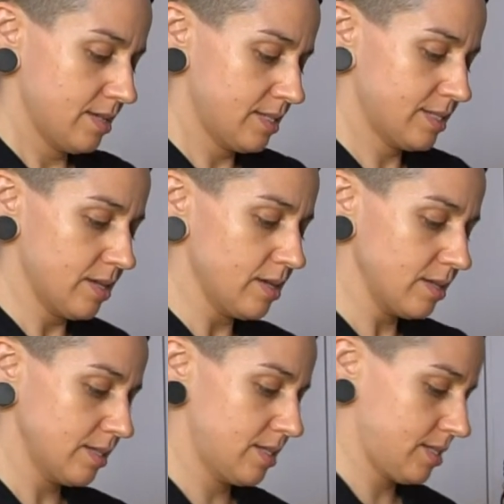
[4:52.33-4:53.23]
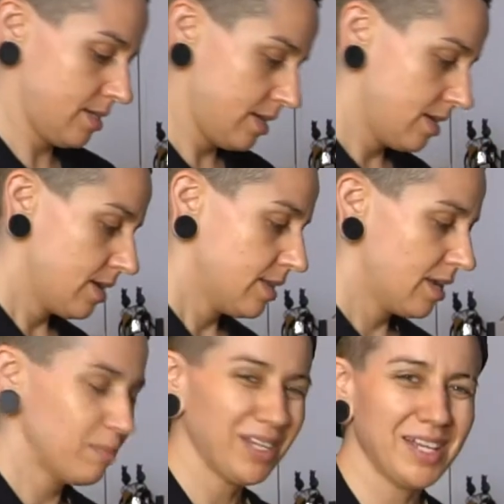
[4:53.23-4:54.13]
salts. The
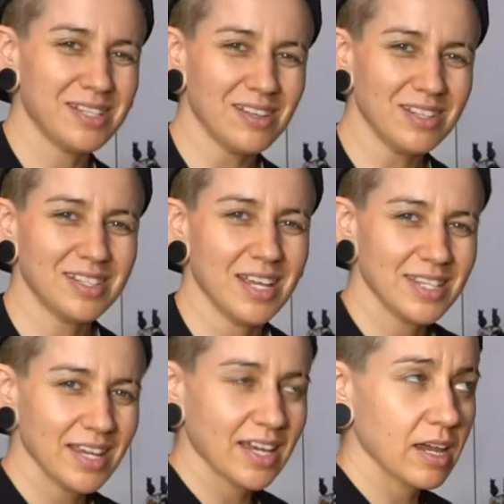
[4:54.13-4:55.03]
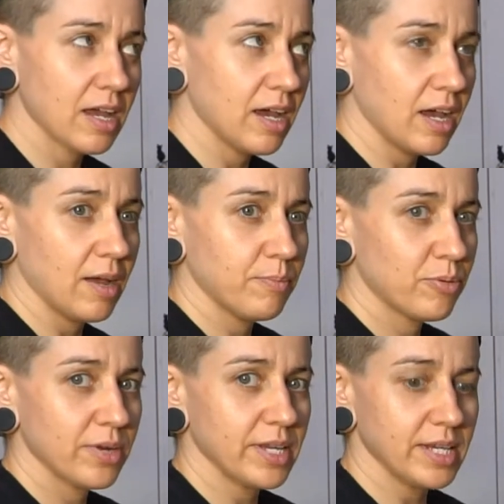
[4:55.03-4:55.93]
Himalayan salts taste like
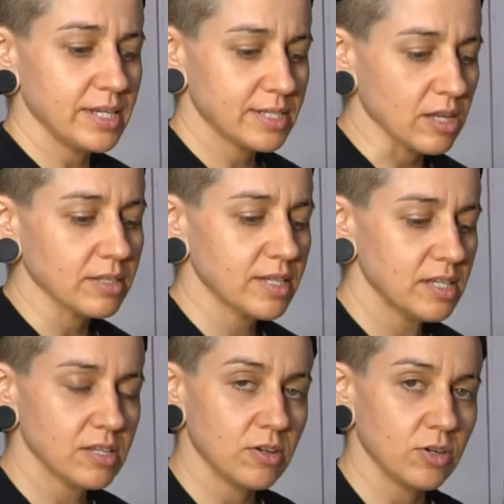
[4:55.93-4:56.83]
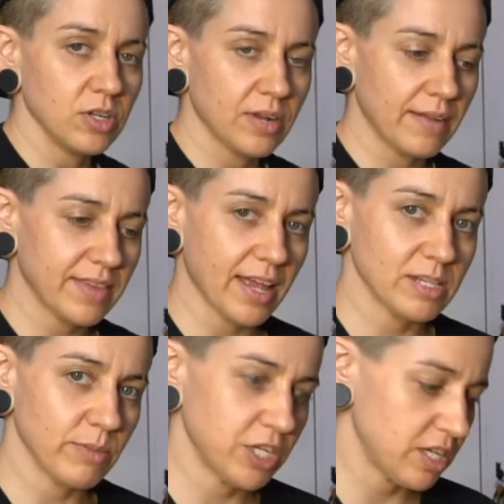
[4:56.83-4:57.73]
pretty salty, so you don't have to add as
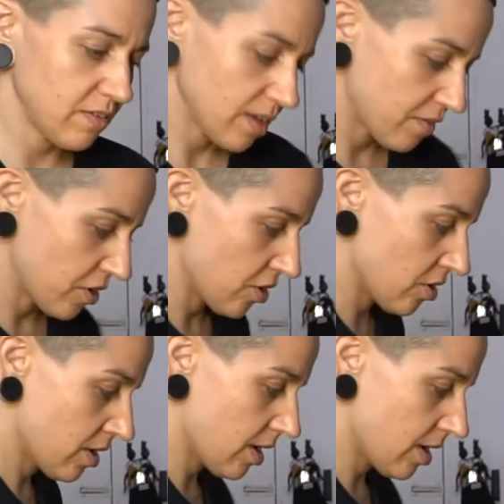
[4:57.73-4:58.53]
much if you're